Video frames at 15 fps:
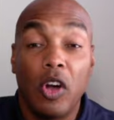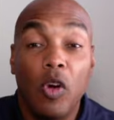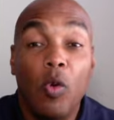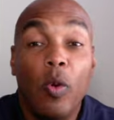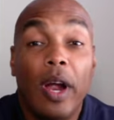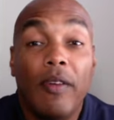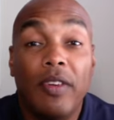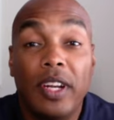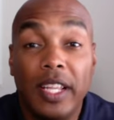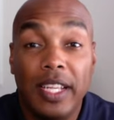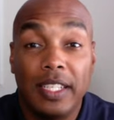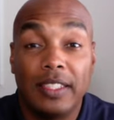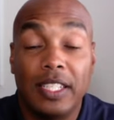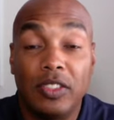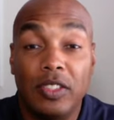whoever it
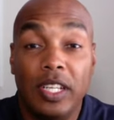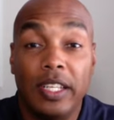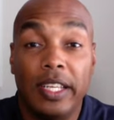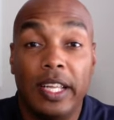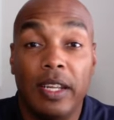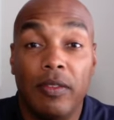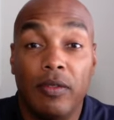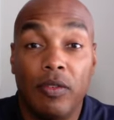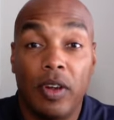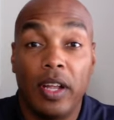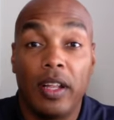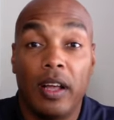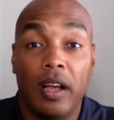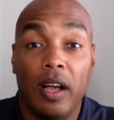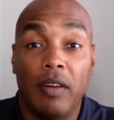is that you need to get in front
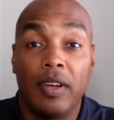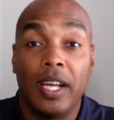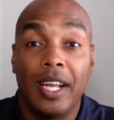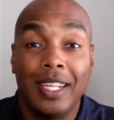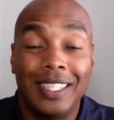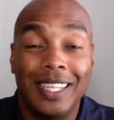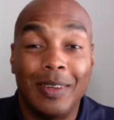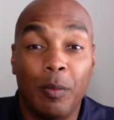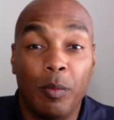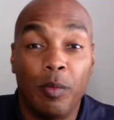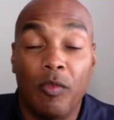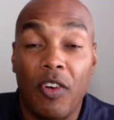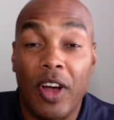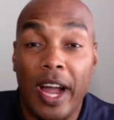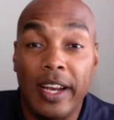of to
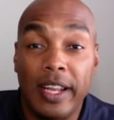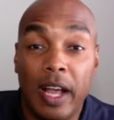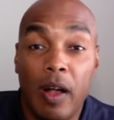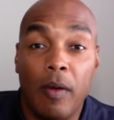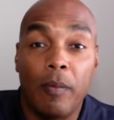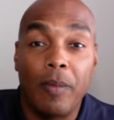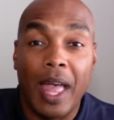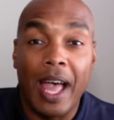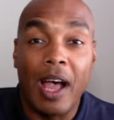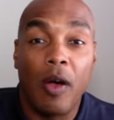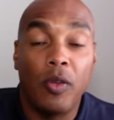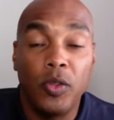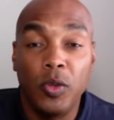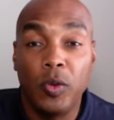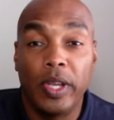find out how
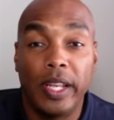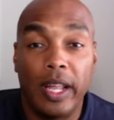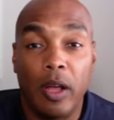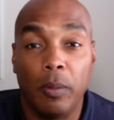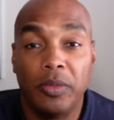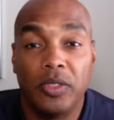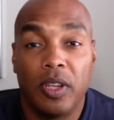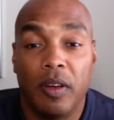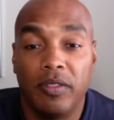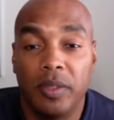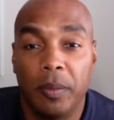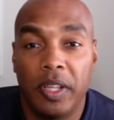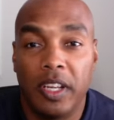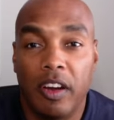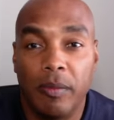you can help solve some
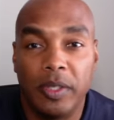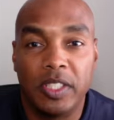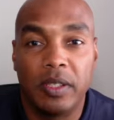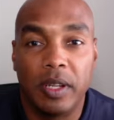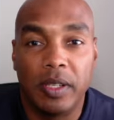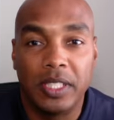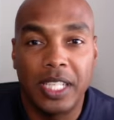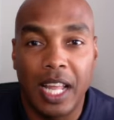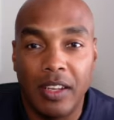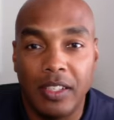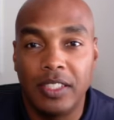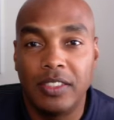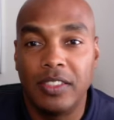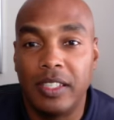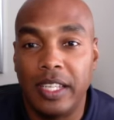of the government's
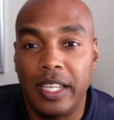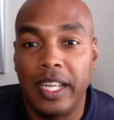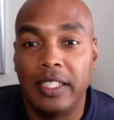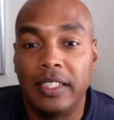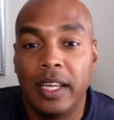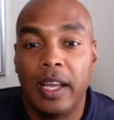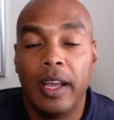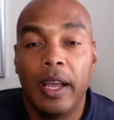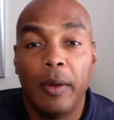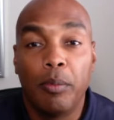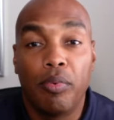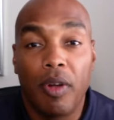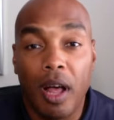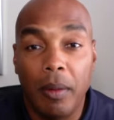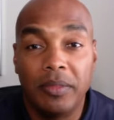challenges, needs,
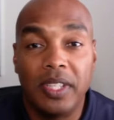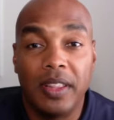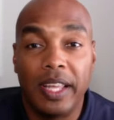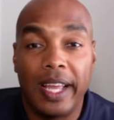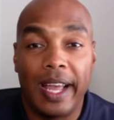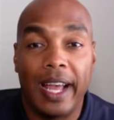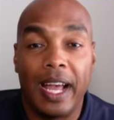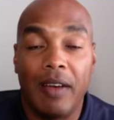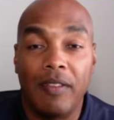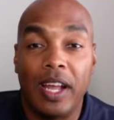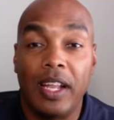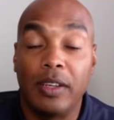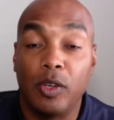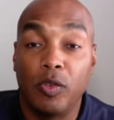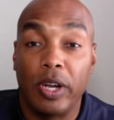problems that they have,
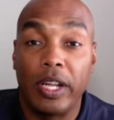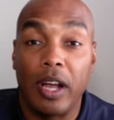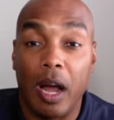and create